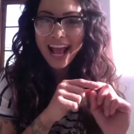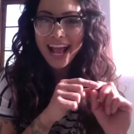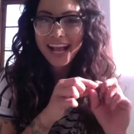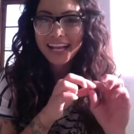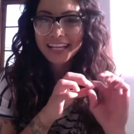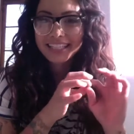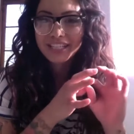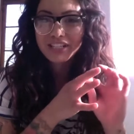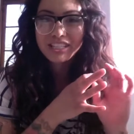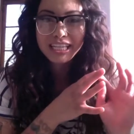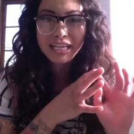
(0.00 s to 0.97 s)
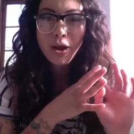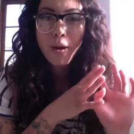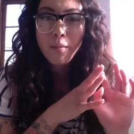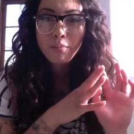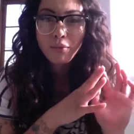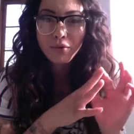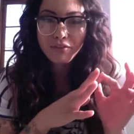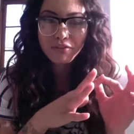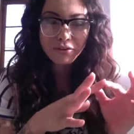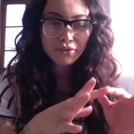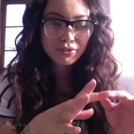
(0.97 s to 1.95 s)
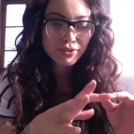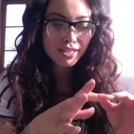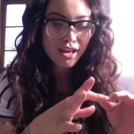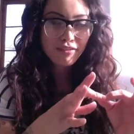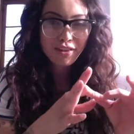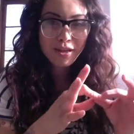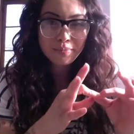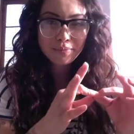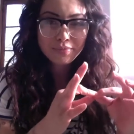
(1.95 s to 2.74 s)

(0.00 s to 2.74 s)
And to see more photos of them,